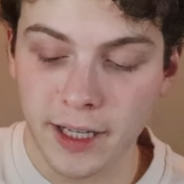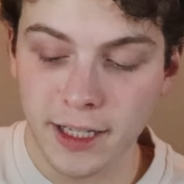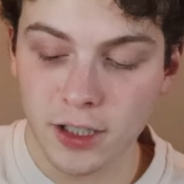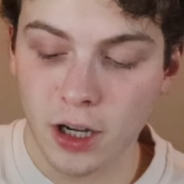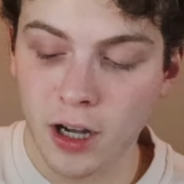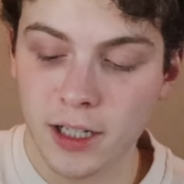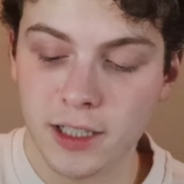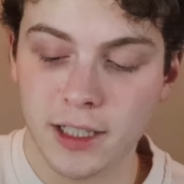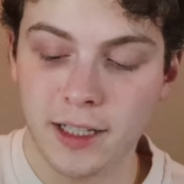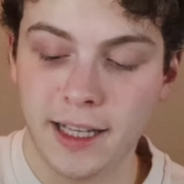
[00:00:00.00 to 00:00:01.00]
getting
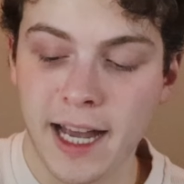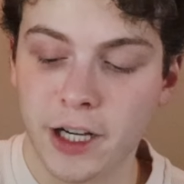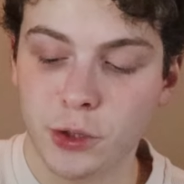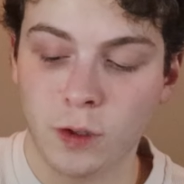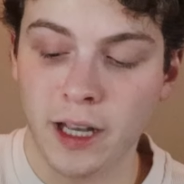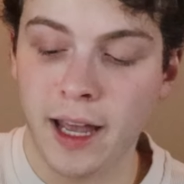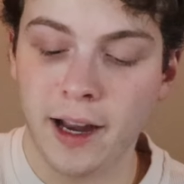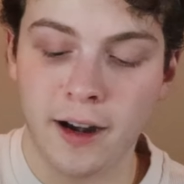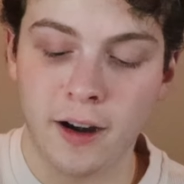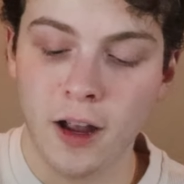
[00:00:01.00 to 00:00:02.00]
tossed in the actual
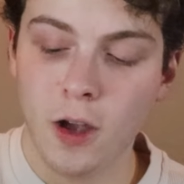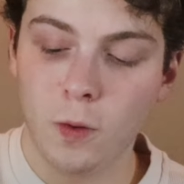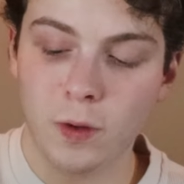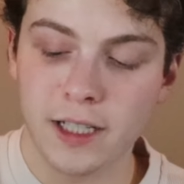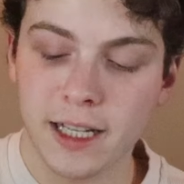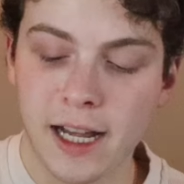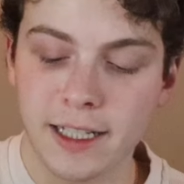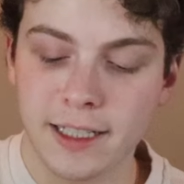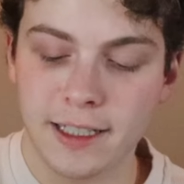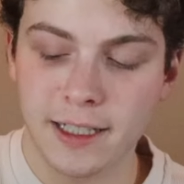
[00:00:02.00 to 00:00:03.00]
air when
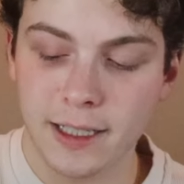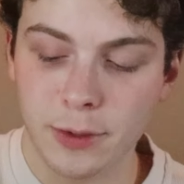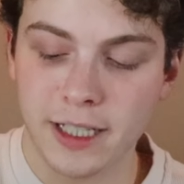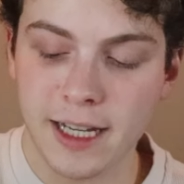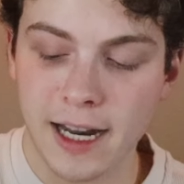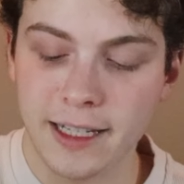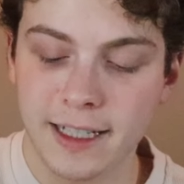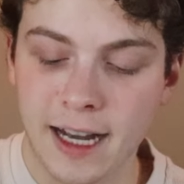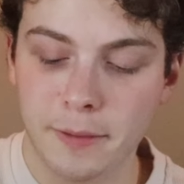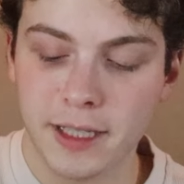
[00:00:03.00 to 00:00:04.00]
Scotty
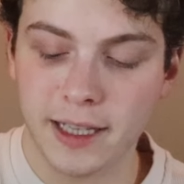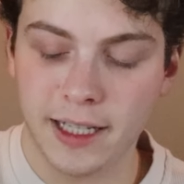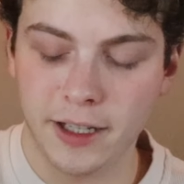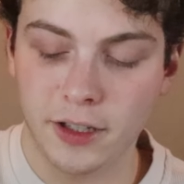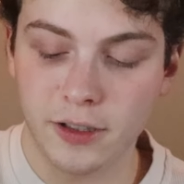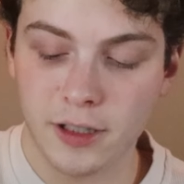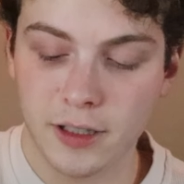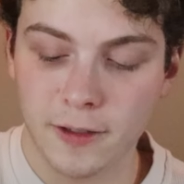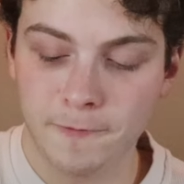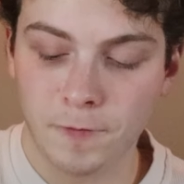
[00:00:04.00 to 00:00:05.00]
tops at the hills.